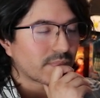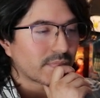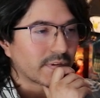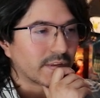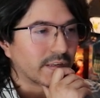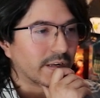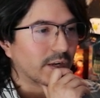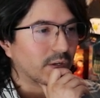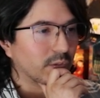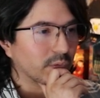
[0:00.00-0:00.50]

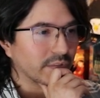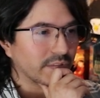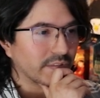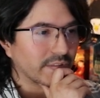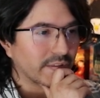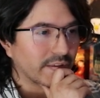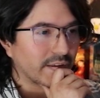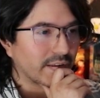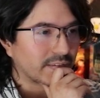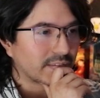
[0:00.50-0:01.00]
And not only
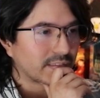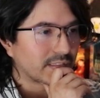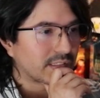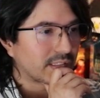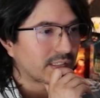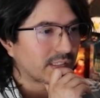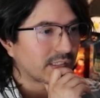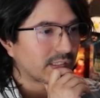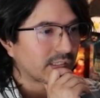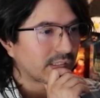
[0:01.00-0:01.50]
that,
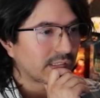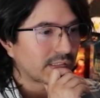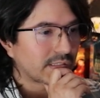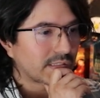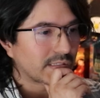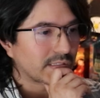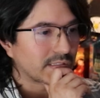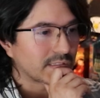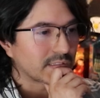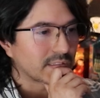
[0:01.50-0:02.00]

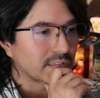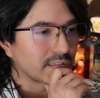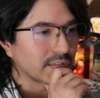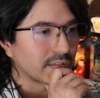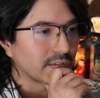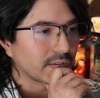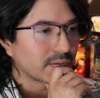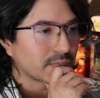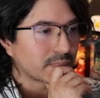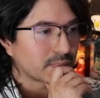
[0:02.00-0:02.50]
let's
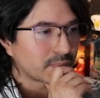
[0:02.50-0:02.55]
see.